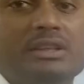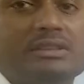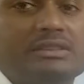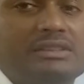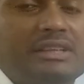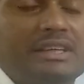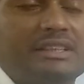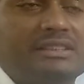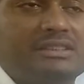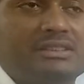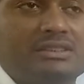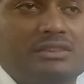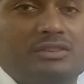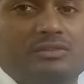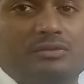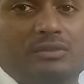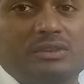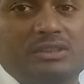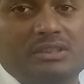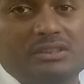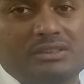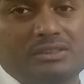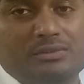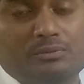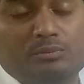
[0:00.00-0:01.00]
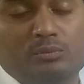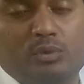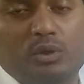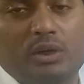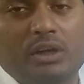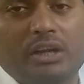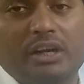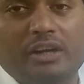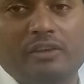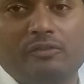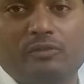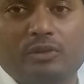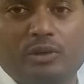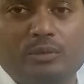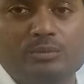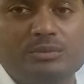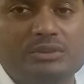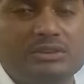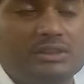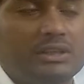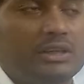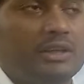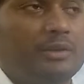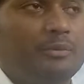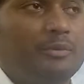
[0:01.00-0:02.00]
the sections, which is important from
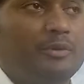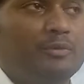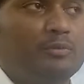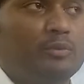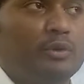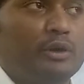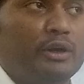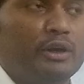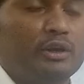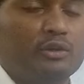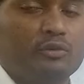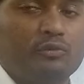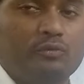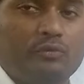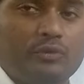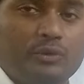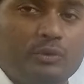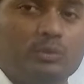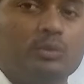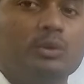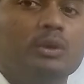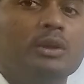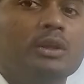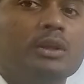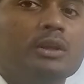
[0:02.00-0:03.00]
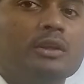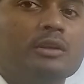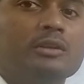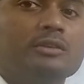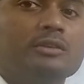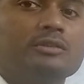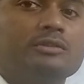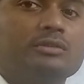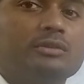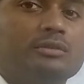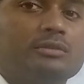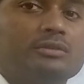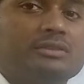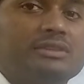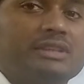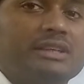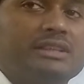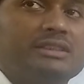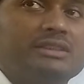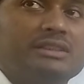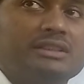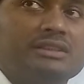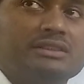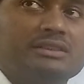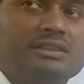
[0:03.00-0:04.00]
JIB point of view. So
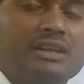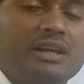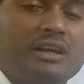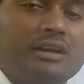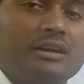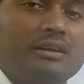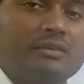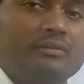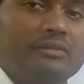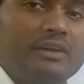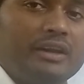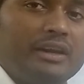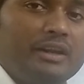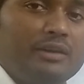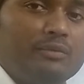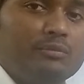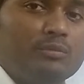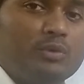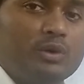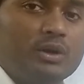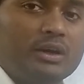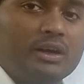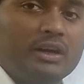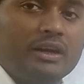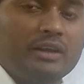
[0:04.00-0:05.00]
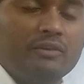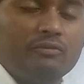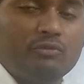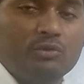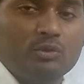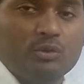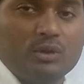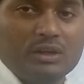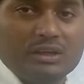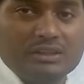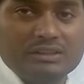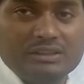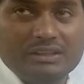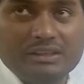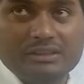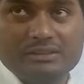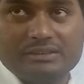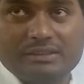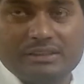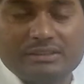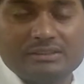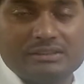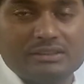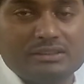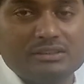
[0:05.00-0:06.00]
sections are very important. If you learn these
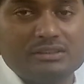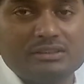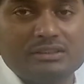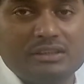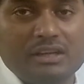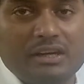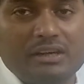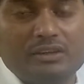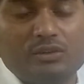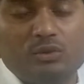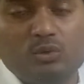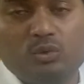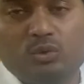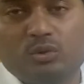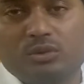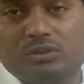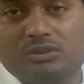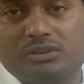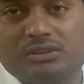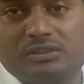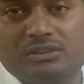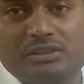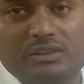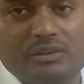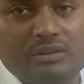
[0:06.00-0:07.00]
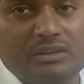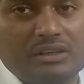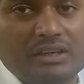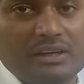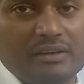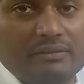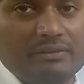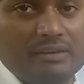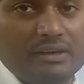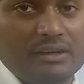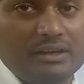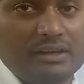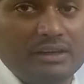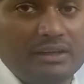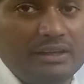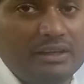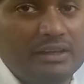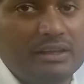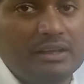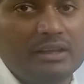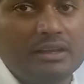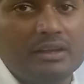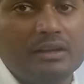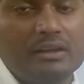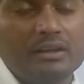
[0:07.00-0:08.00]
sections, two questions you will
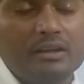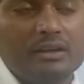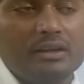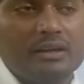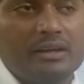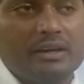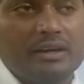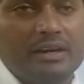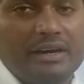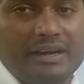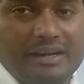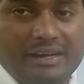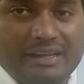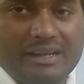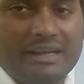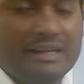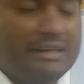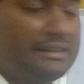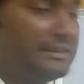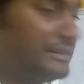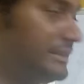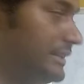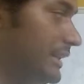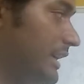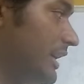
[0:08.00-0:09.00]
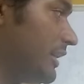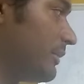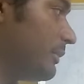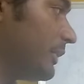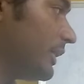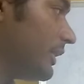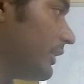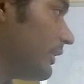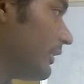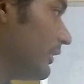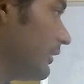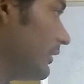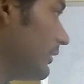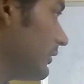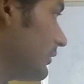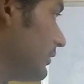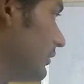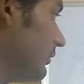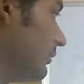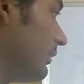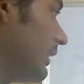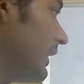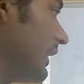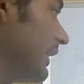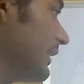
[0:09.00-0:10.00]
definitely hit in JIB. So
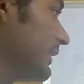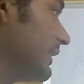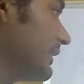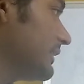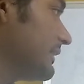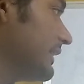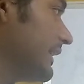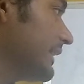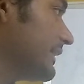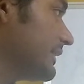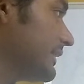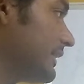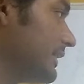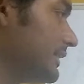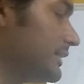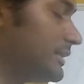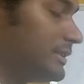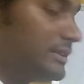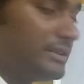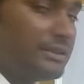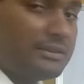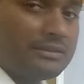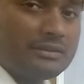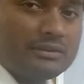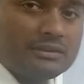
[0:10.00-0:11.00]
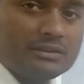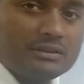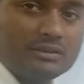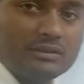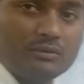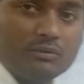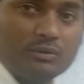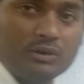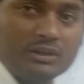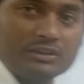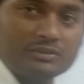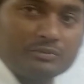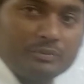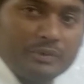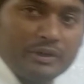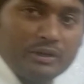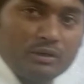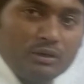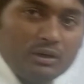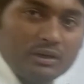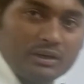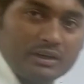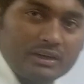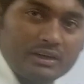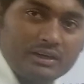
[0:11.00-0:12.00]
what are the sections? The words may
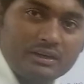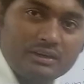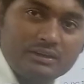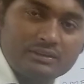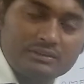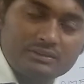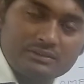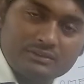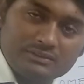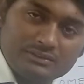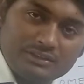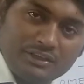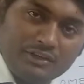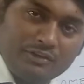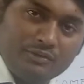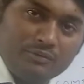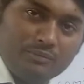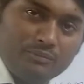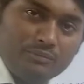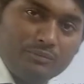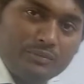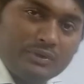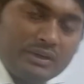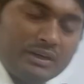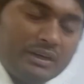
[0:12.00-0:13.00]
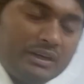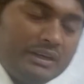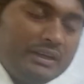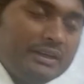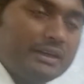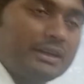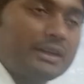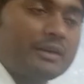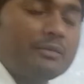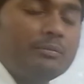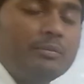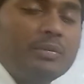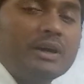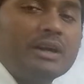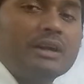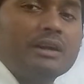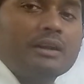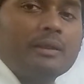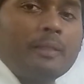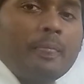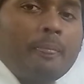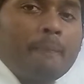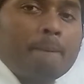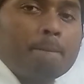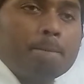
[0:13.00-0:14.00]
not seem clear,
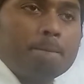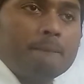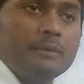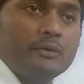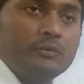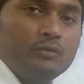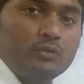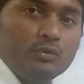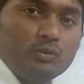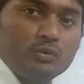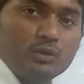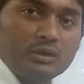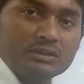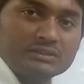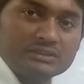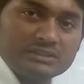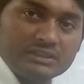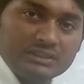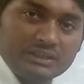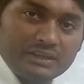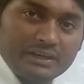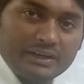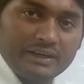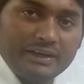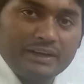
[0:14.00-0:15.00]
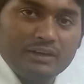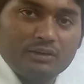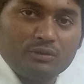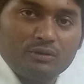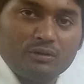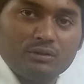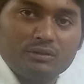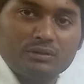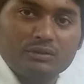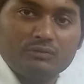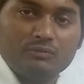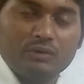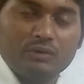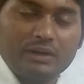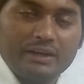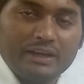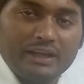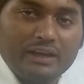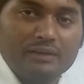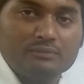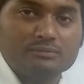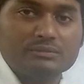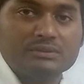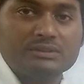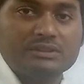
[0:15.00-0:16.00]
but if you concentrate on what I
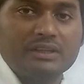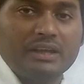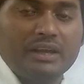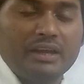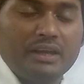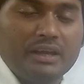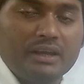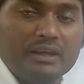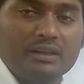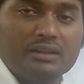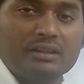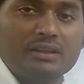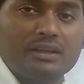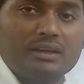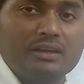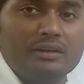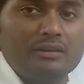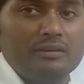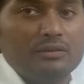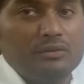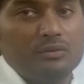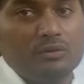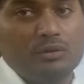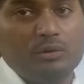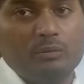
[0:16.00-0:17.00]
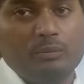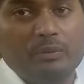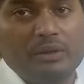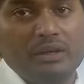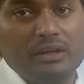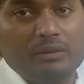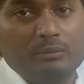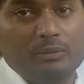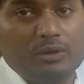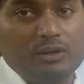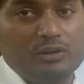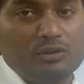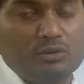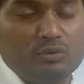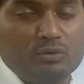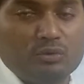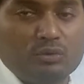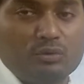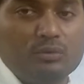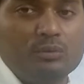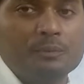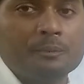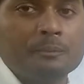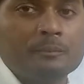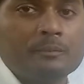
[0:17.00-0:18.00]
am saying, then you will be able to
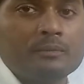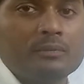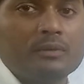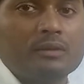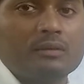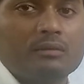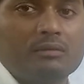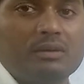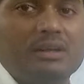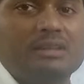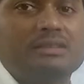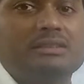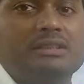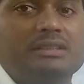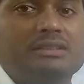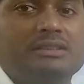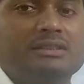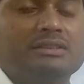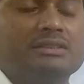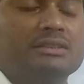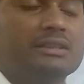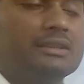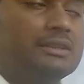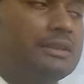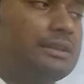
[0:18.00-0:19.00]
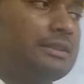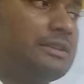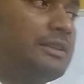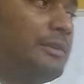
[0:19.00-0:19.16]
know what sections are there.